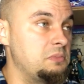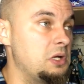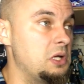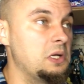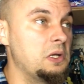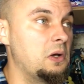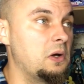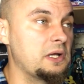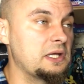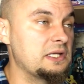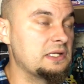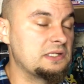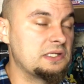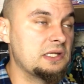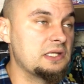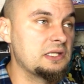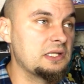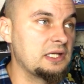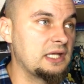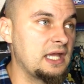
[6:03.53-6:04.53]
A lot
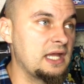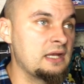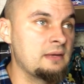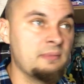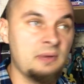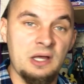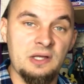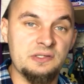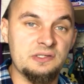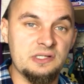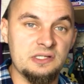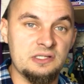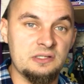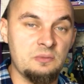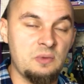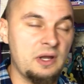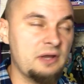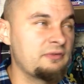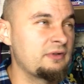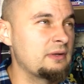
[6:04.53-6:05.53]
easier than getting a Master System one.